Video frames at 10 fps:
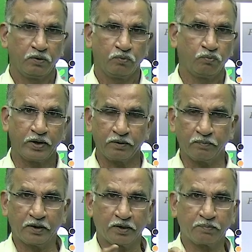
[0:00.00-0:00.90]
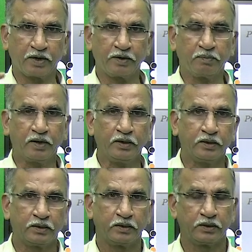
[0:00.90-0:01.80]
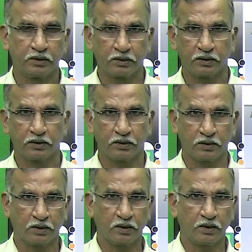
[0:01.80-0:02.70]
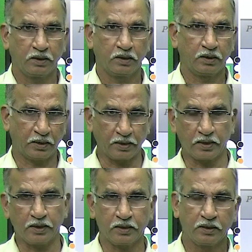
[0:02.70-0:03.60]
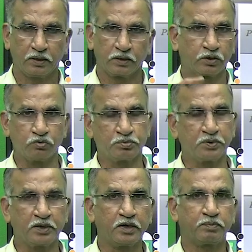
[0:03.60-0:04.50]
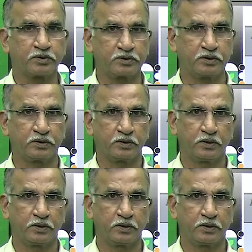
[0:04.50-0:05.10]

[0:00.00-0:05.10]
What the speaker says: 1 multiplied by 100 gives me 100%.